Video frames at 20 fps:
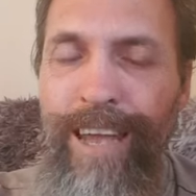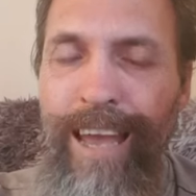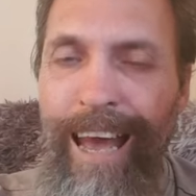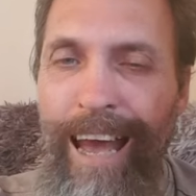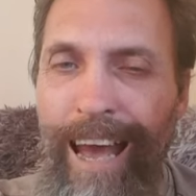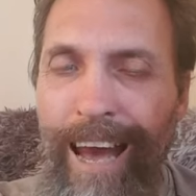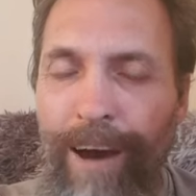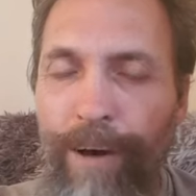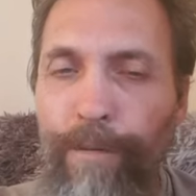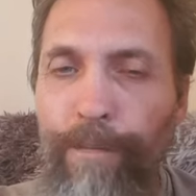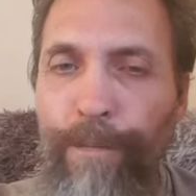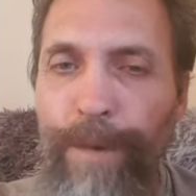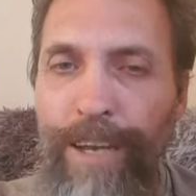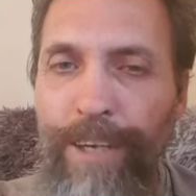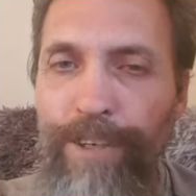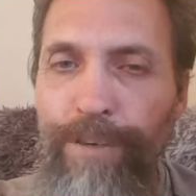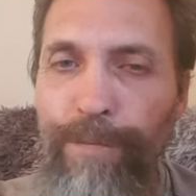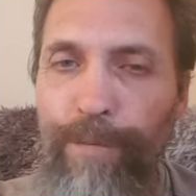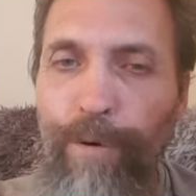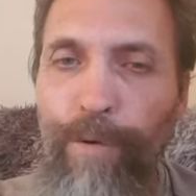How
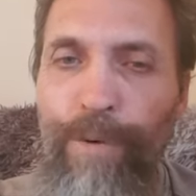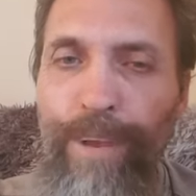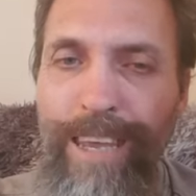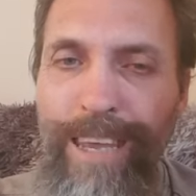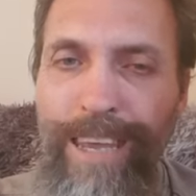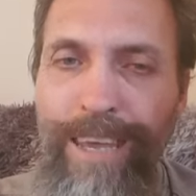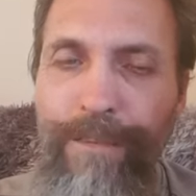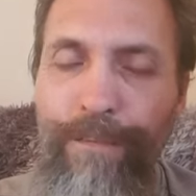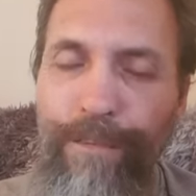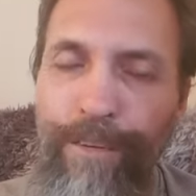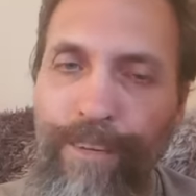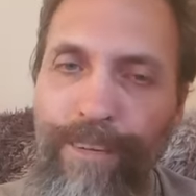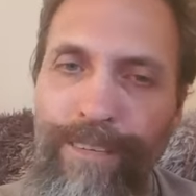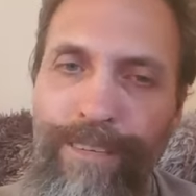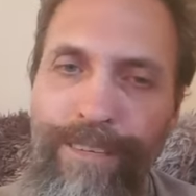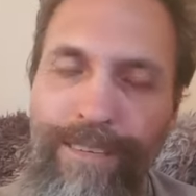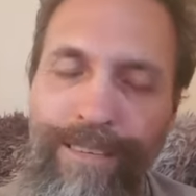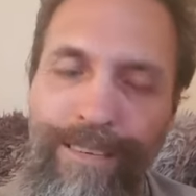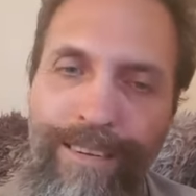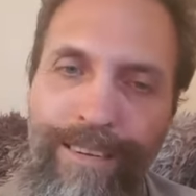much more
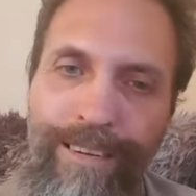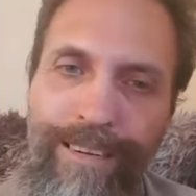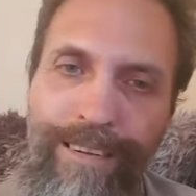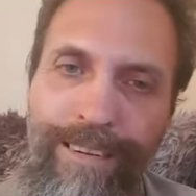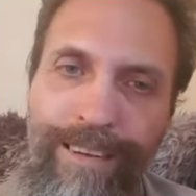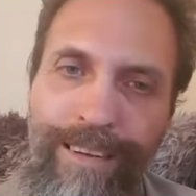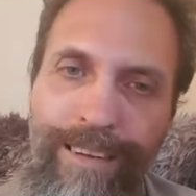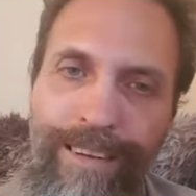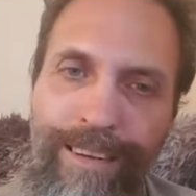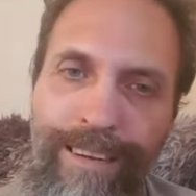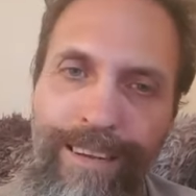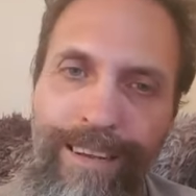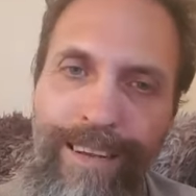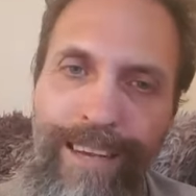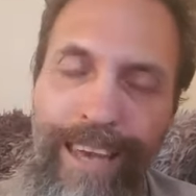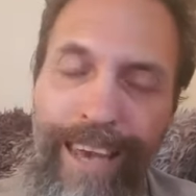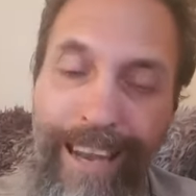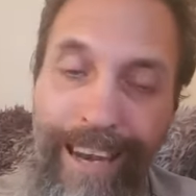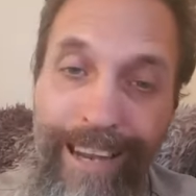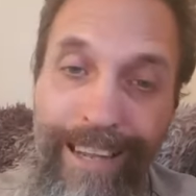evil
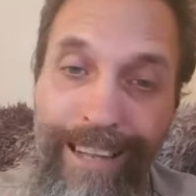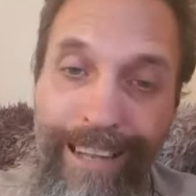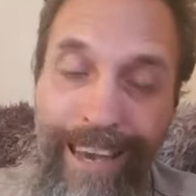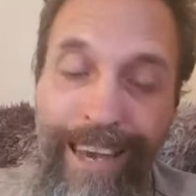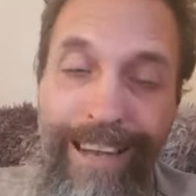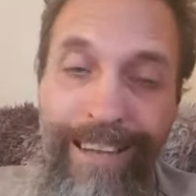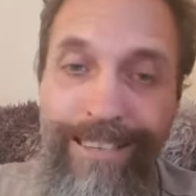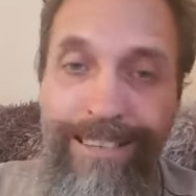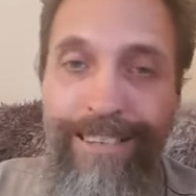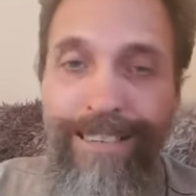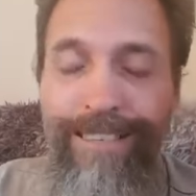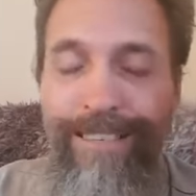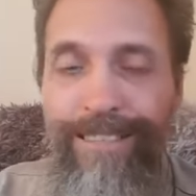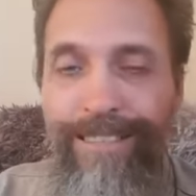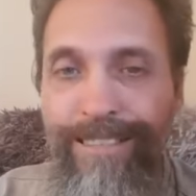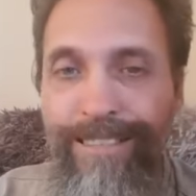can it get?